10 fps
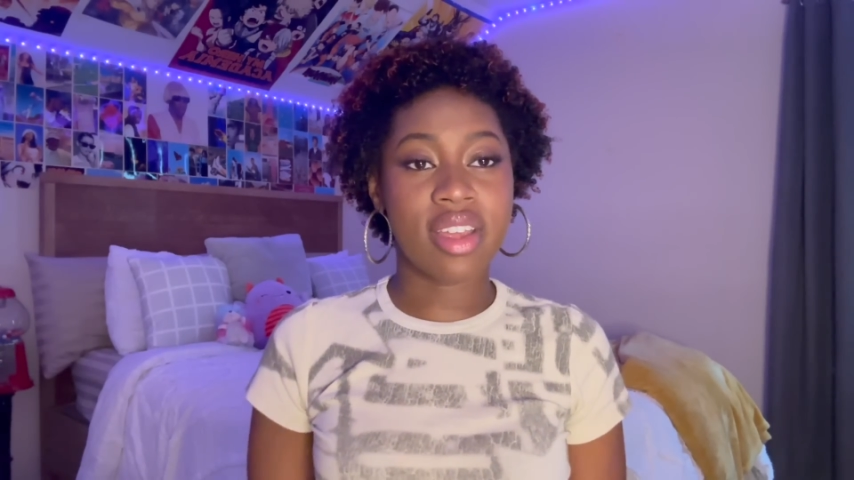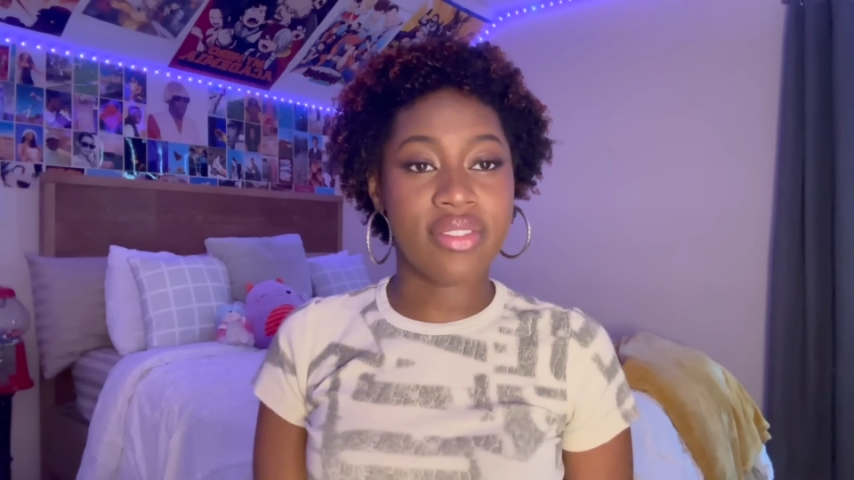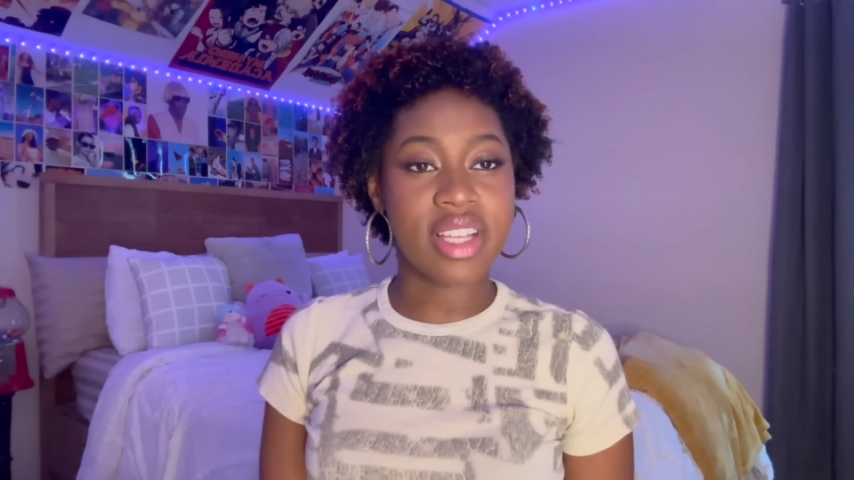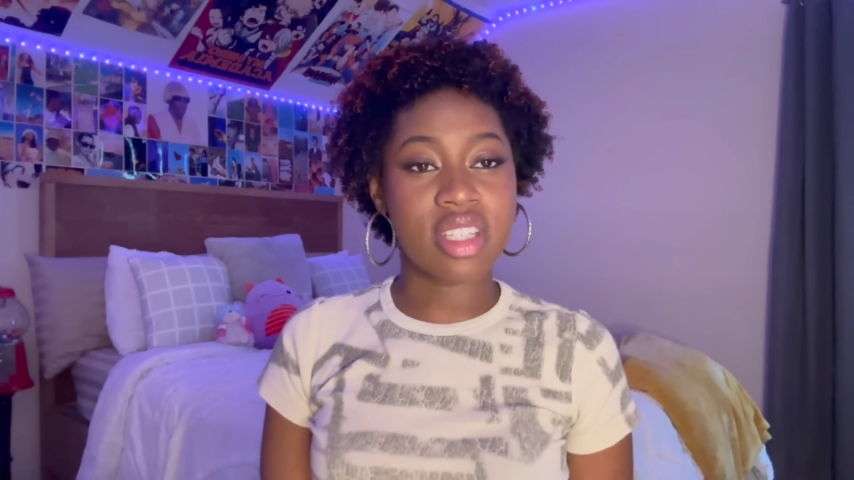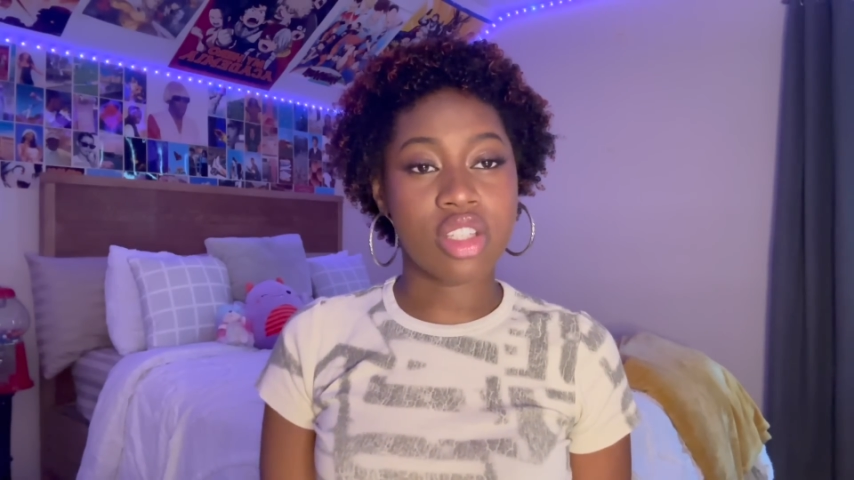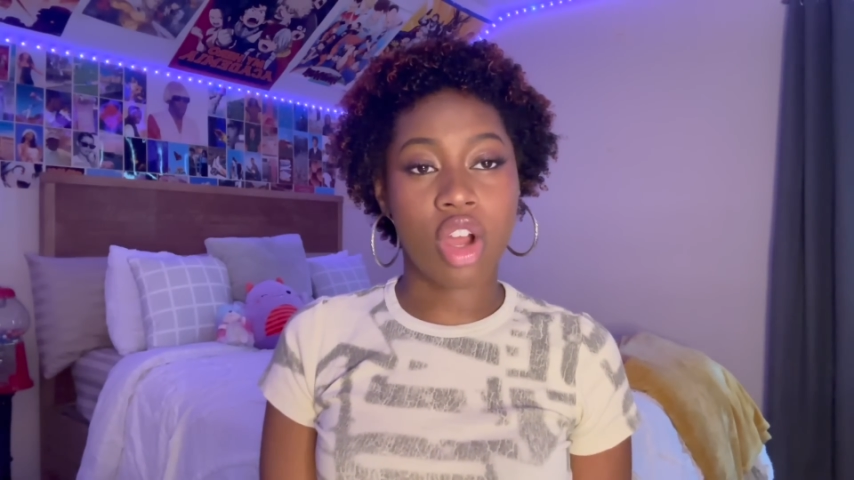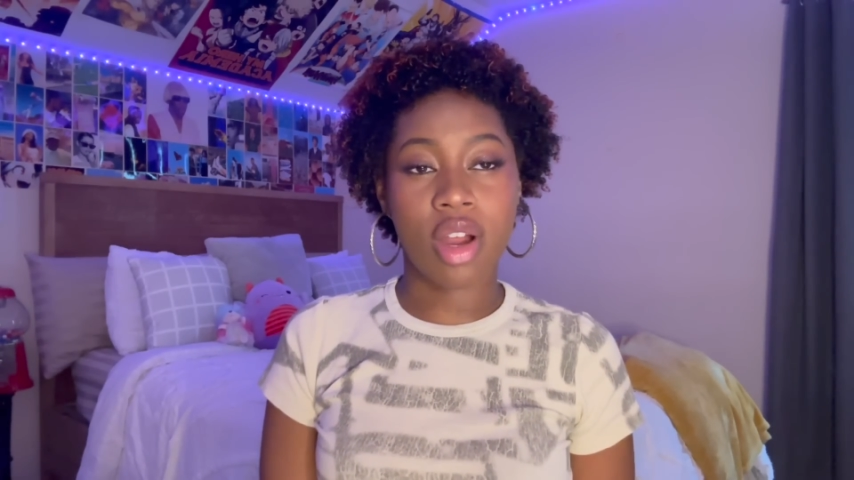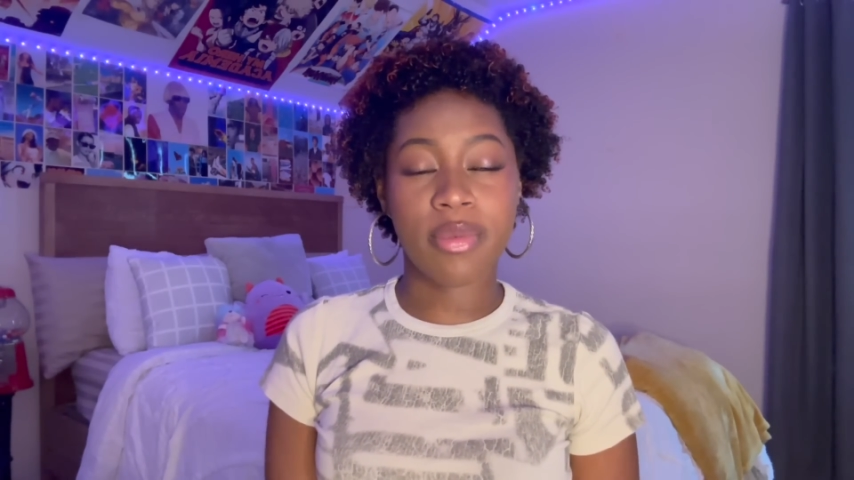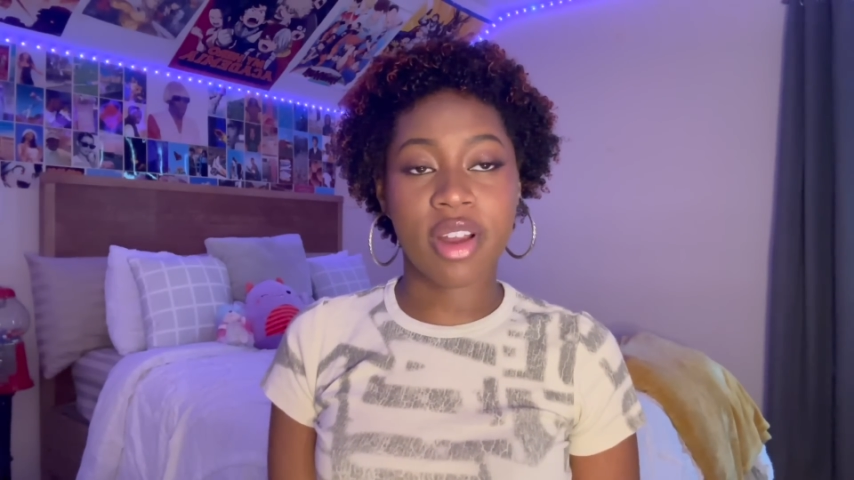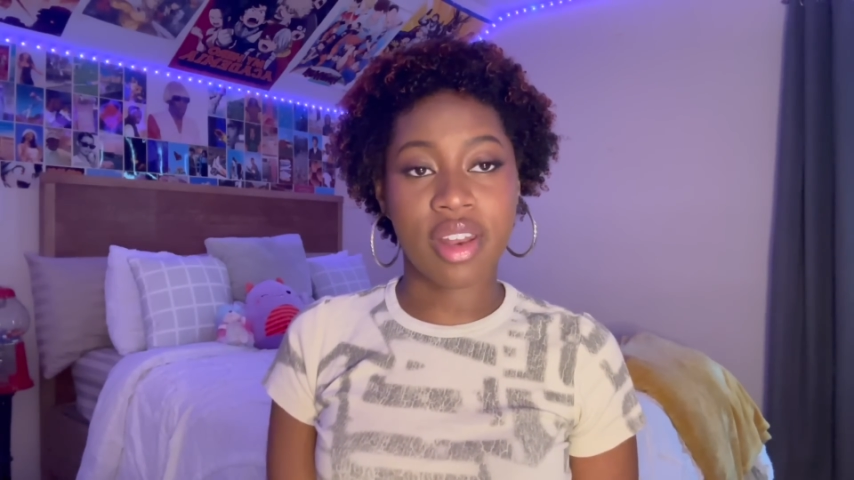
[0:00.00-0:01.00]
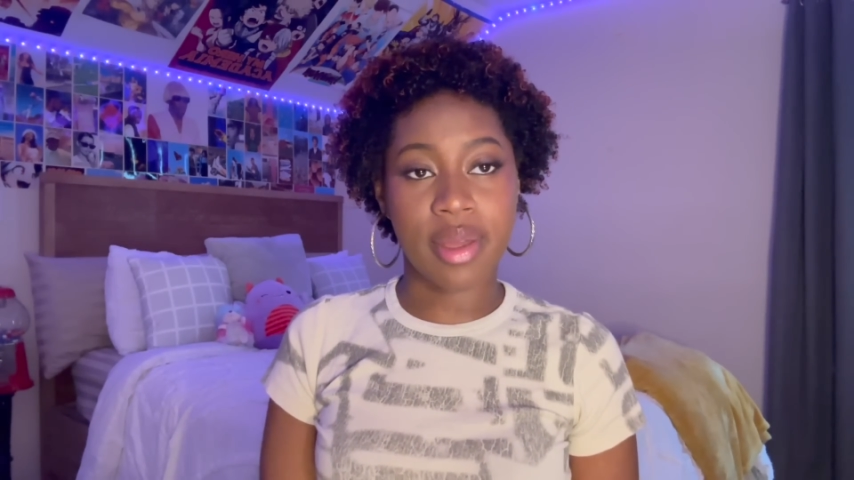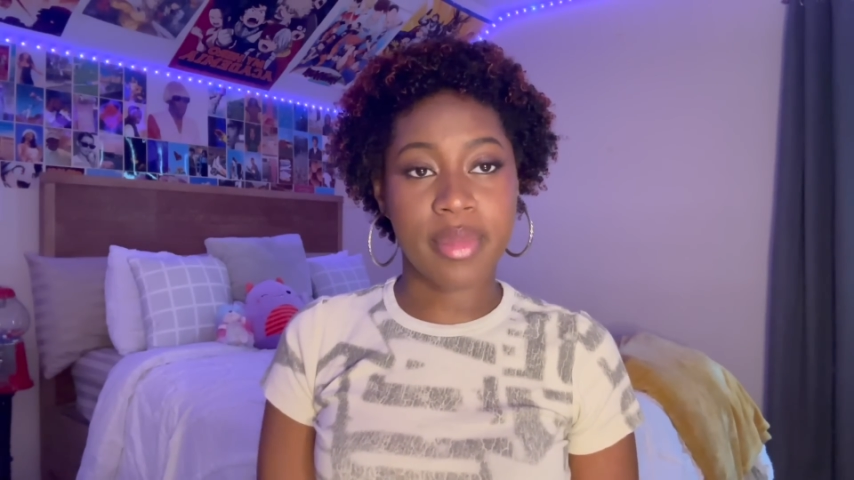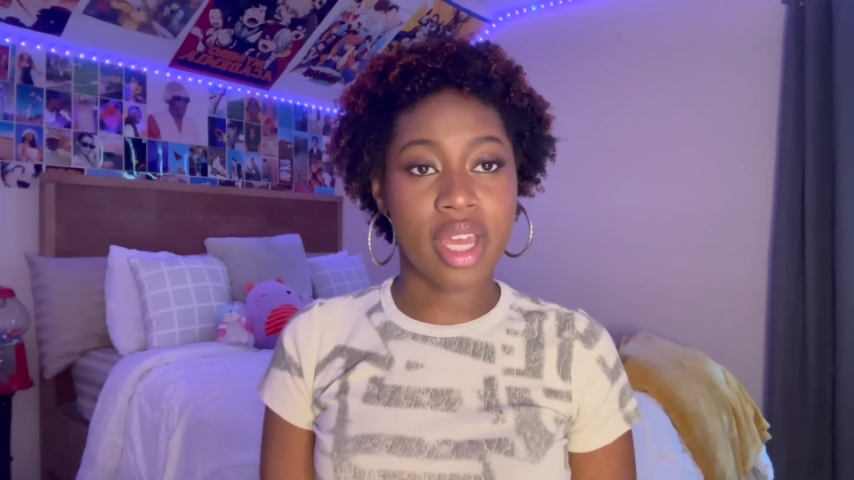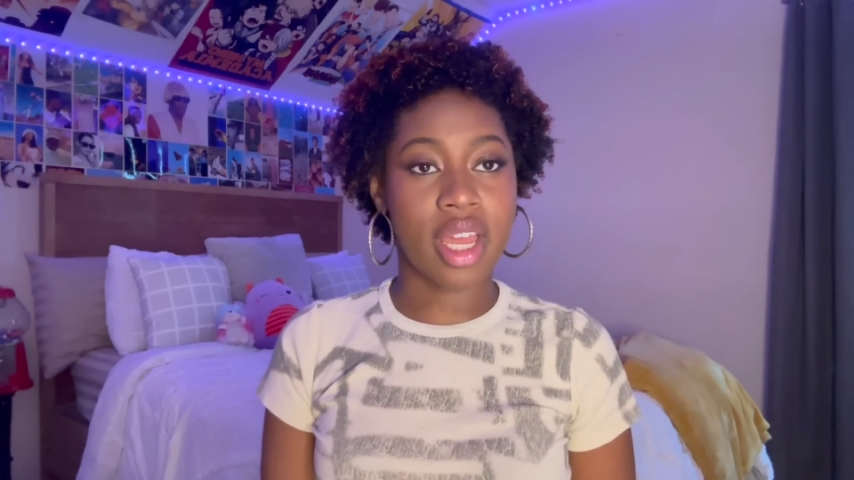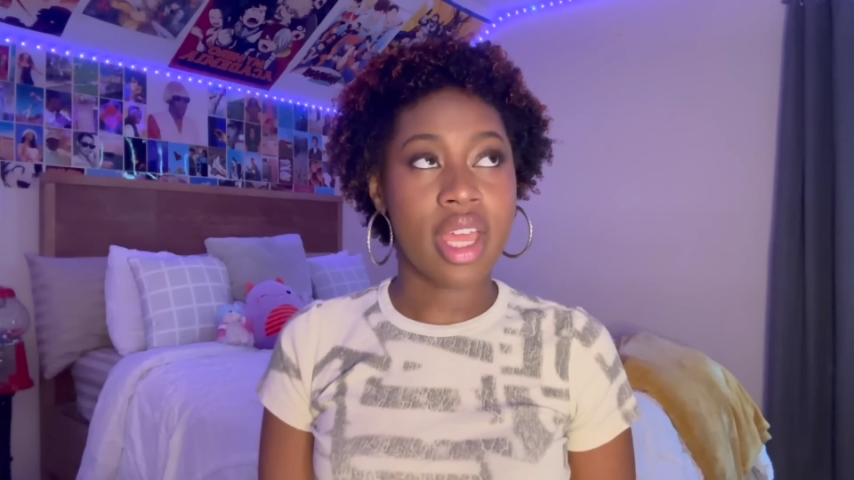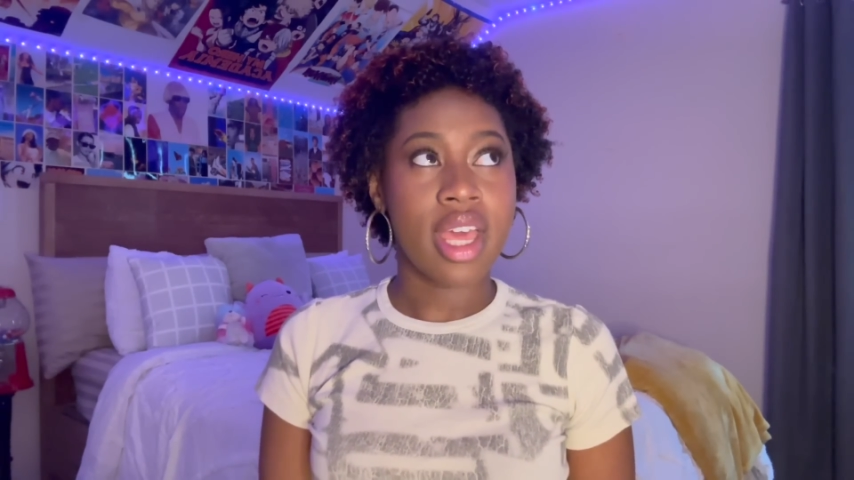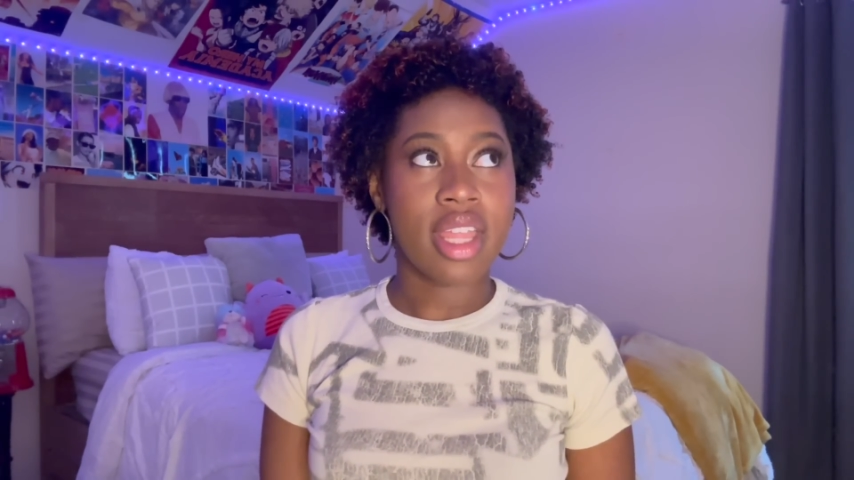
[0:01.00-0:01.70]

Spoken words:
convince this Harvard alumni